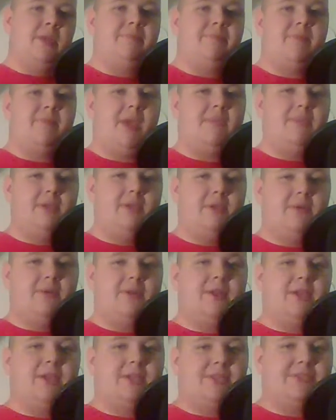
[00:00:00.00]
Baby
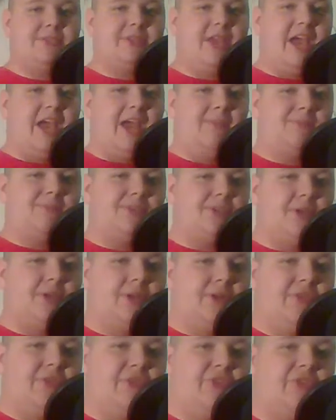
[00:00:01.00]
Yoda gets
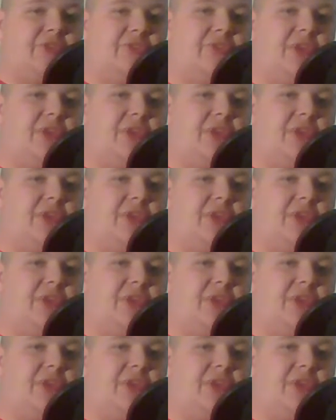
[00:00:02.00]
captured